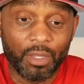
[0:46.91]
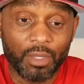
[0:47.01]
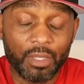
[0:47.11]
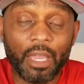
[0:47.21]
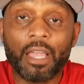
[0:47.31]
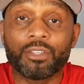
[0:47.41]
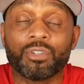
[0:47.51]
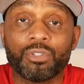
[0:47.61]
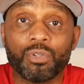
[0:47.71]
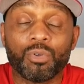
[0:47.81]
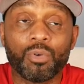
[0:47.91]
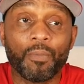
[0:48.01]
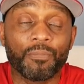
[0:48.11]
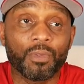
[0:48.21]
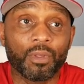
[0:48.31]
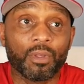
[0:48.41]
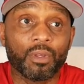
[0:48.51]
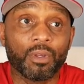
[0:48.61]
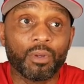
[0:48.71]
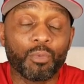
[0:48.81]
The answer to
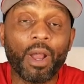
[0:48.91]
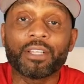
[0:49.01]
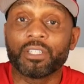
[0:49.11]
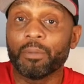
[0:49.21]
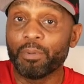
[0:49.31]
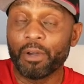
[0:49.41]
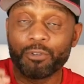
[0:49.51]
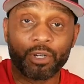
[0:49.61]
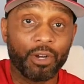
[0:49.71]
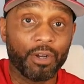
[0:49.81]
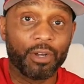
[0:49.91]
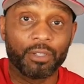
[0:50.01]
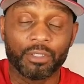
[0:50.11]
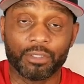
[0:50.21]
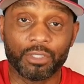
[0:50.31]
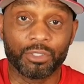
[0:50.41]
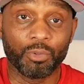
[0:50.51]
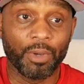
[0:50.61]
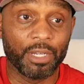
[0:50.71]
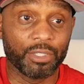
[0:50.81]
rising above your current
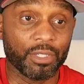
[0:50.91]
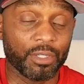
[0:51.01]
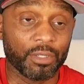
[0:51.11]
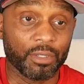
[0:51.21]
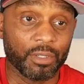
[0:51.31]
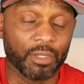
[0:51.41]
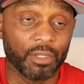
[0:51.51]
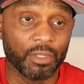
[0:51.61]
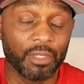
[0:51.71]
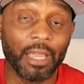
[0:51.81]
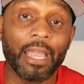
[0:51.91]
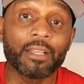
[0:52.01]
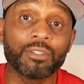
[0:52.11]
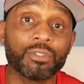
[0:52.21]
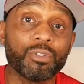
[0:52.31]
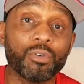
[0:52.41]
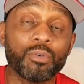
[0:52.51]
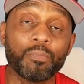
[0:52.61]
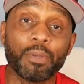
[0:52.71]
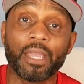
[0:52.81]
situation, the answer
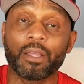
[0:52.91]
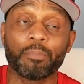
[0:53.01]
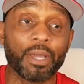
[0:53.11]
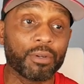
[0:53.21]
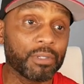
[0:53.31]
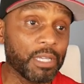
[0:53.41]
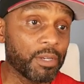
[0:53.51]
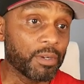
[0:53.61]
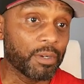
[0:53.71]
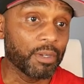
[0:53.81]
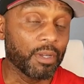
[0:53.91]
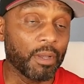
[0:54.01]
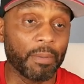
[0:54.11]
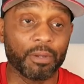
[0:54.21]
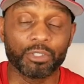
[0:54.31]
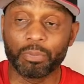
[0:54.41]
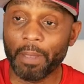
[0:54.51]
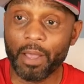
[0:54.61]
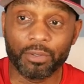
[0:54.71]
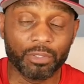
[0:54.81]
to being a better leader, a better
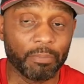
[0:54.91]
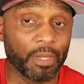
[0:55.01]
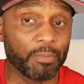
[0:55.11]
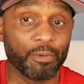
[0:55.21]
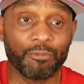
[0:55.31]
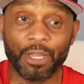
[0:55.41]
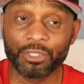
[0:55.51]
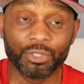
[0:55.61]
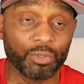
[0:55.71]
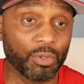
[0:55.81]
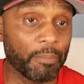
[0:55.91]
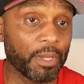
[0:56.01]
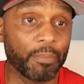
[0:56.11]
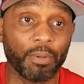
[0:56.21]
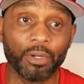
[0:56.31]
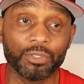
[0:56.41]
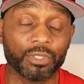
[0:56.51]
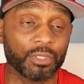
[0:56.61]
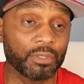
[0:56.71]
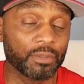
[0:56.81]
spouse, a better professional, a better
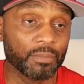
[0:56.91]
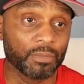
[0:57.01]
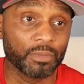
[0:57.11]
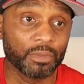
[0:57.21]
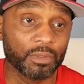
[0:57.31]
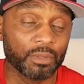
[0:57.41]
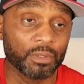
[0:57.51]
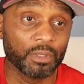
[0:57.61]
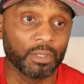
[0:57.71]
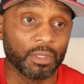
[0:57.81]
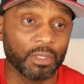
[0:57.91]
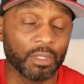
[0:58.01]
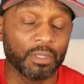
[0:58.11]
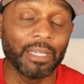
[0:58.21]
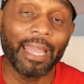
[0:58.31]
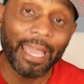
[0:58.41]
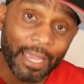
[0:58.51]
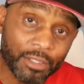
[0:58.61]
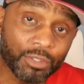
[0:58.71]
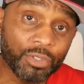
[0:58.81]
person, the
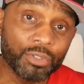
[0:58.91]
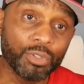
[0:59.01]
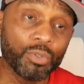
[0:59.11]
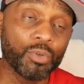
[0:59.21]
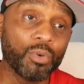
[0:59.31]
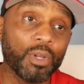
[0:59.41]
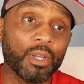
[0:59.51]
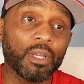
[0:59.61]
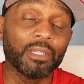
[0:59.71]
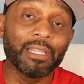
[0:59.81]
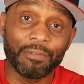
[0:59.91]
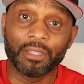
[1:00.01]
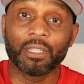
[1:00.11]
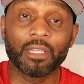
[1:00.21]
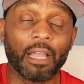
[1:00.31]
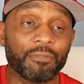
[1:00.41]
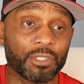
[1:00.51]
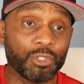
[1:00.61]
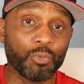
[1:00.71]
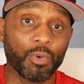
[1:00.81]
answer to living the life that you